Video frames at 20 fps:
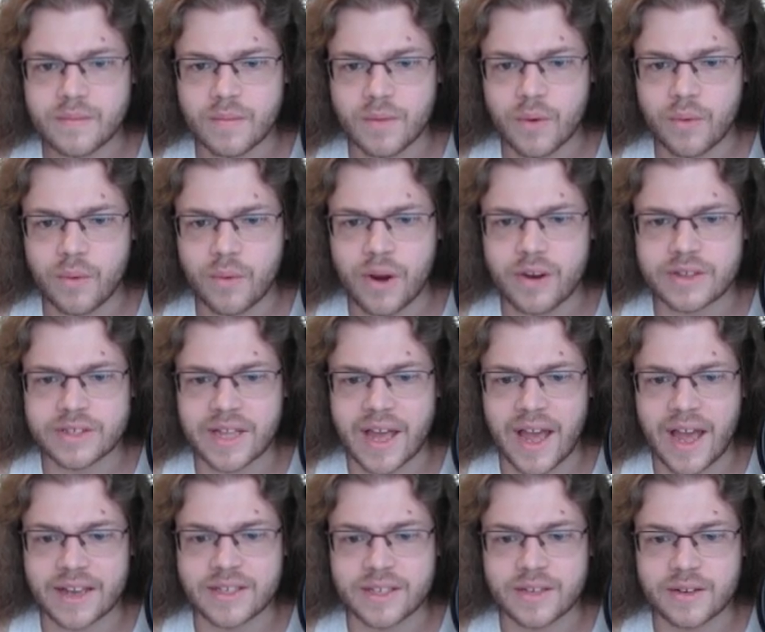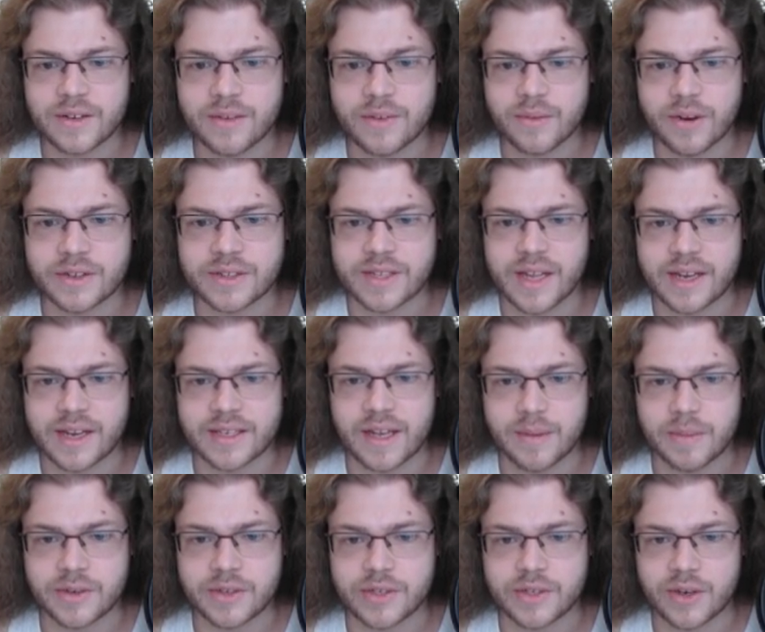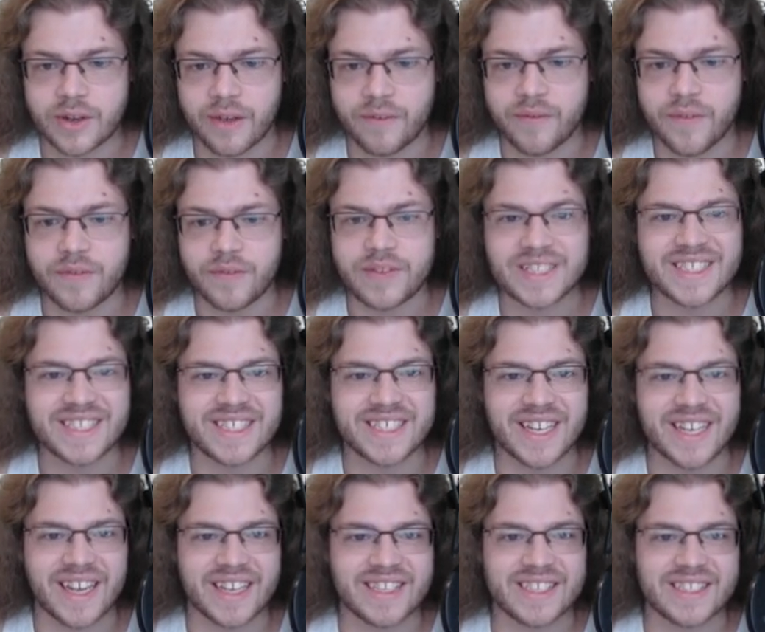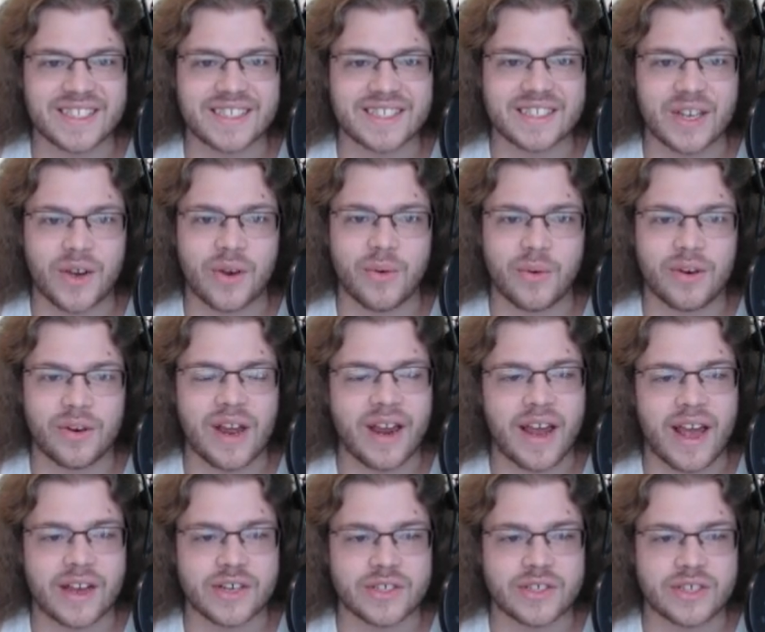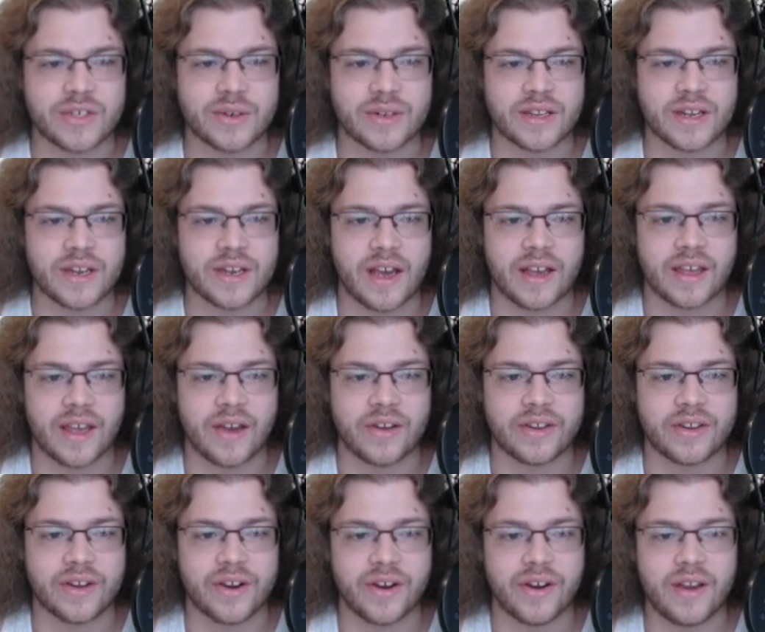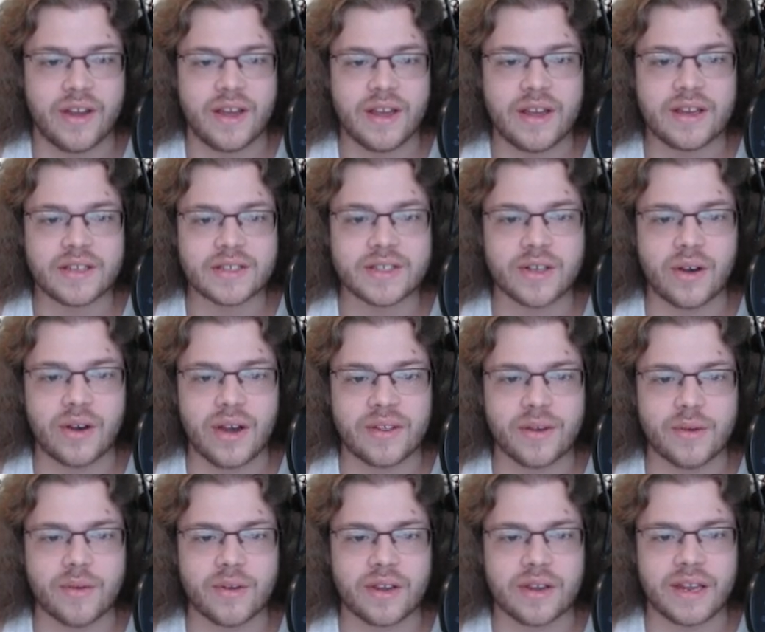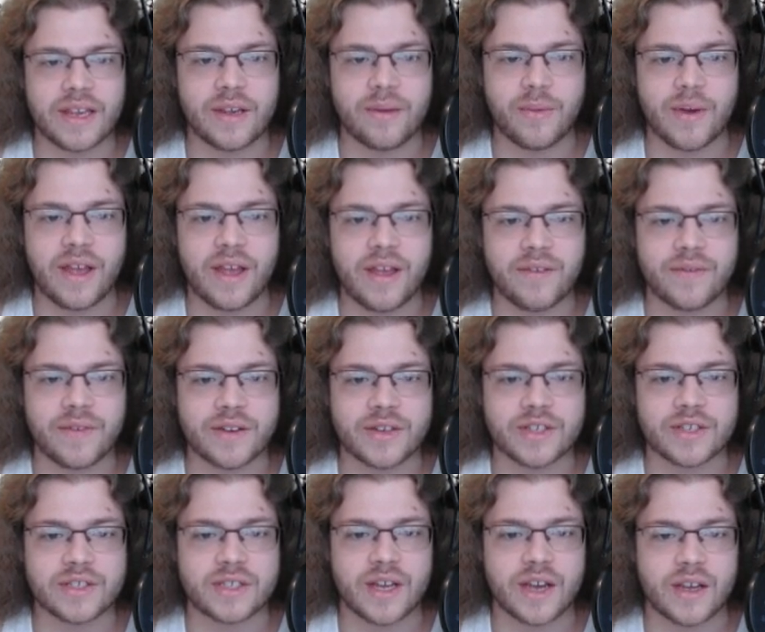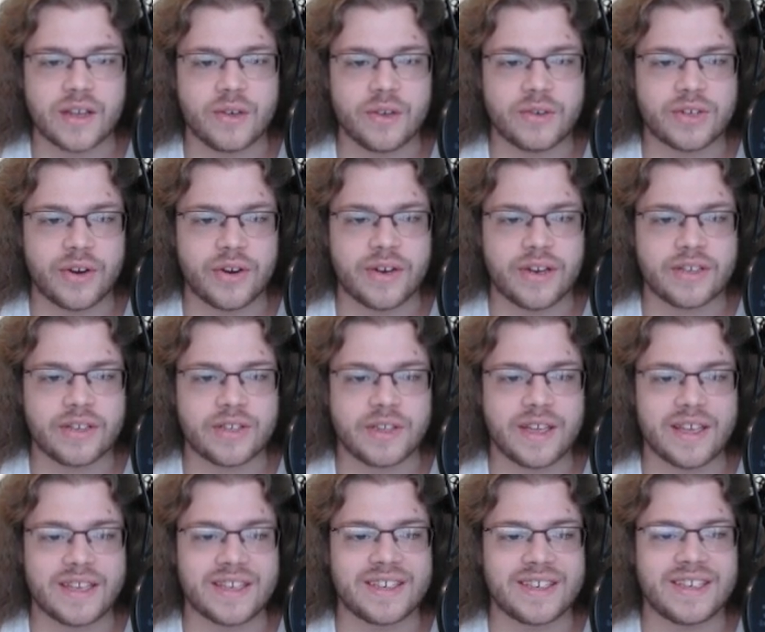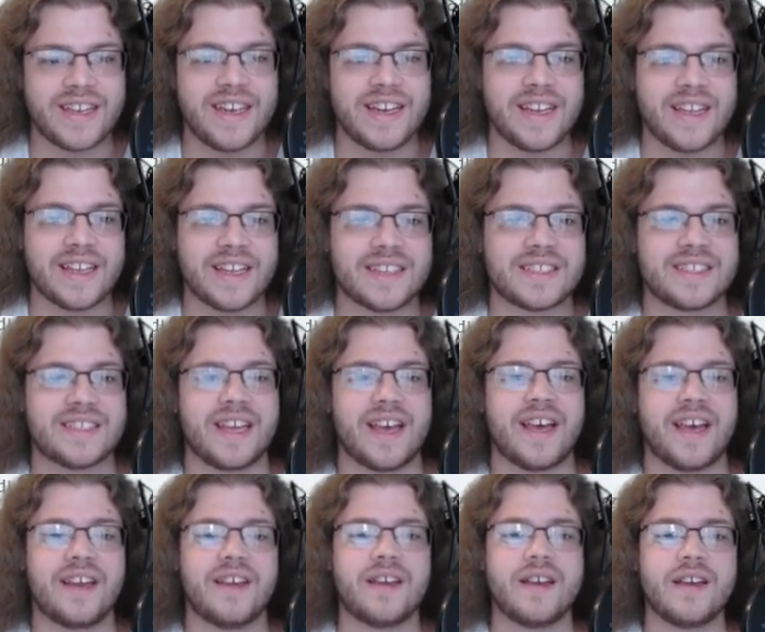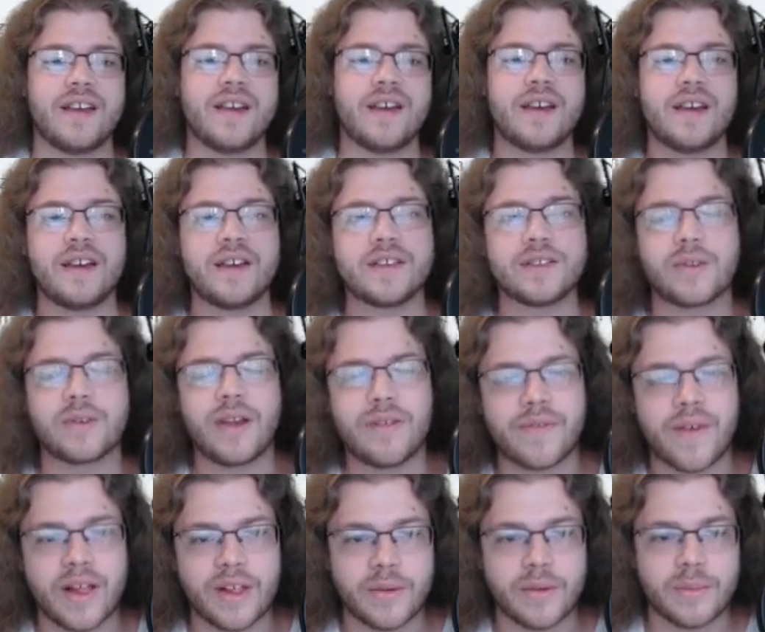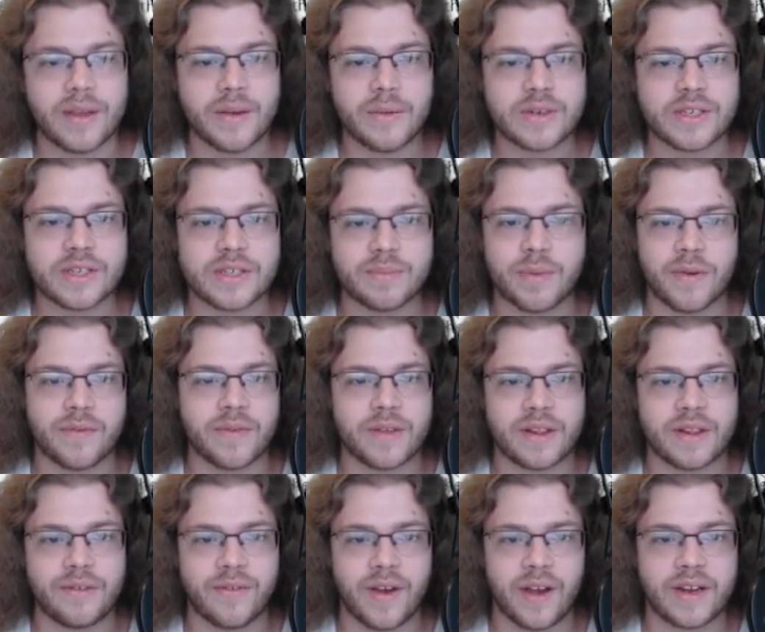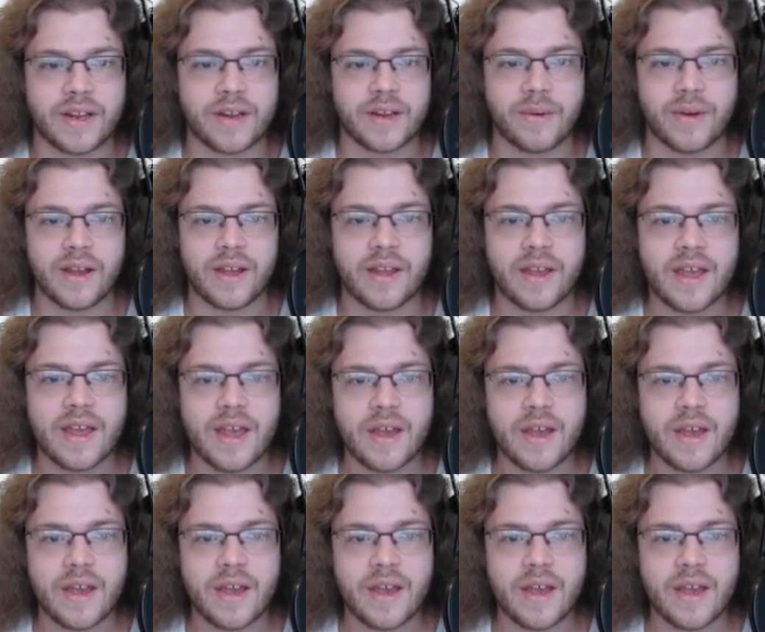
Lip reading: Where is that? Where is that damage? Okay, 56. So we're not actually doing the knockout here. So I think we're gonna Heat Wave and just U-turn into the Indeedee instead. We have Follow Me, which is perfectly fine anyway.